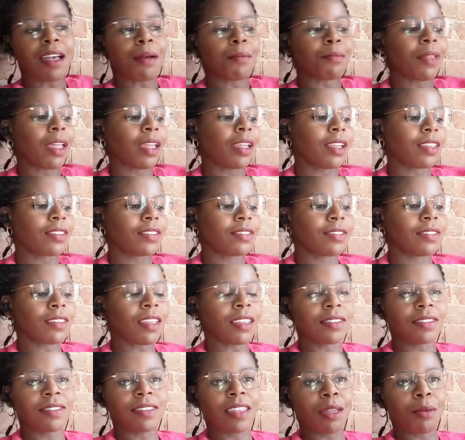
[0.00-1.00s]
I'm like a
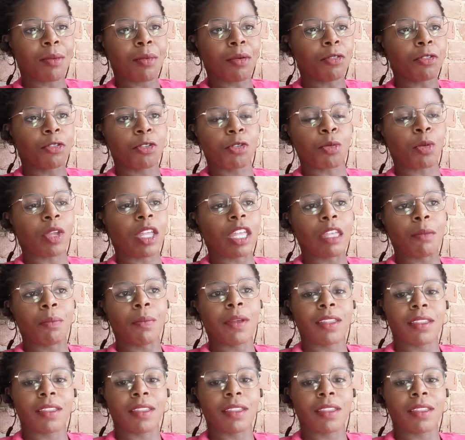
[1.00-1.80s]
stable sweep,